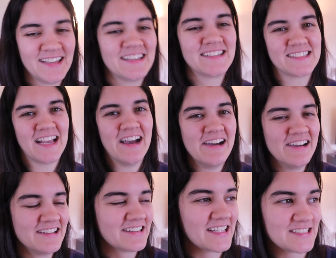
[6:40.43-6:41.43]
So,
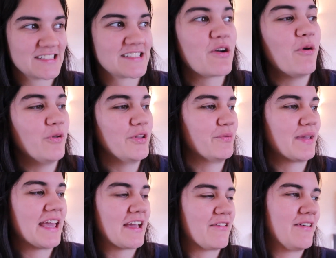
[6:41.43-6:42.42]
because it's cold and we
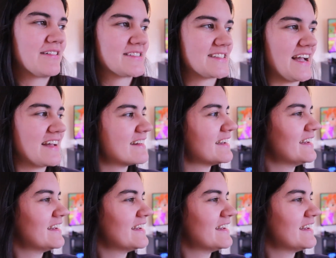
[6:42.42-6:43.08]
can't go outside.